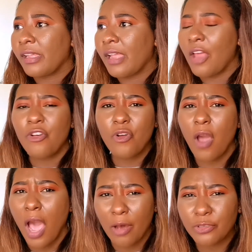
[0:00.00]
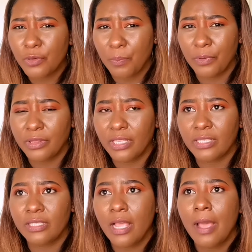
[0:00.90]
don't know how to put
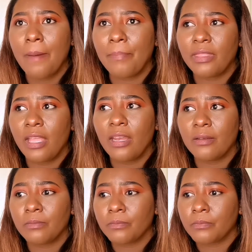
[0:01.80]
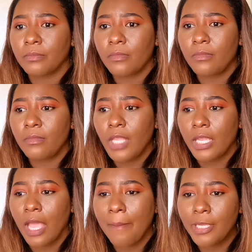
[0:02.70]
this, but then
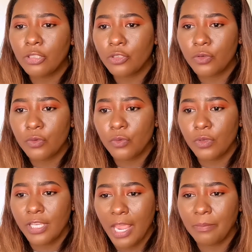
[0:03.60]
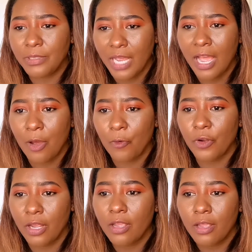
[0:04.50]
coming to Cape
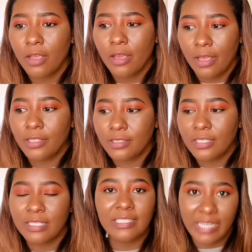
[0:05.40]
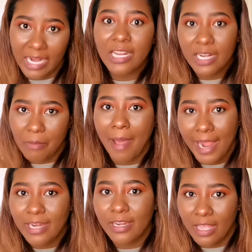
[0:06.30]
Town, it's a daily
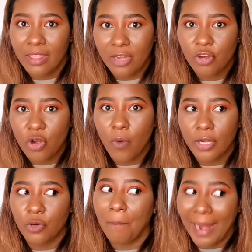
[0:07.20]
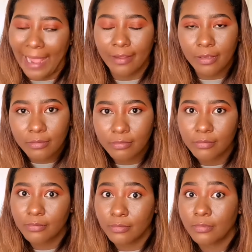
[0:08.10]
reminder that, you know what, you're black.
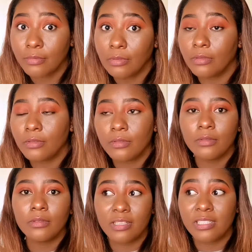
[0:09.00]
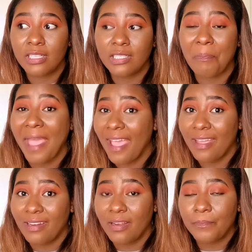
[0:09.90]
It's
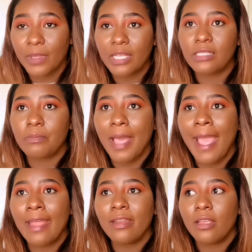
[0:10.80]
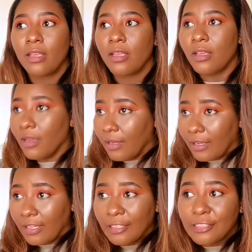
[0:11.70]
bad. It's bad.
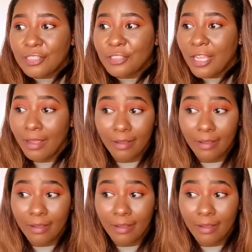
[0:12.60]
It's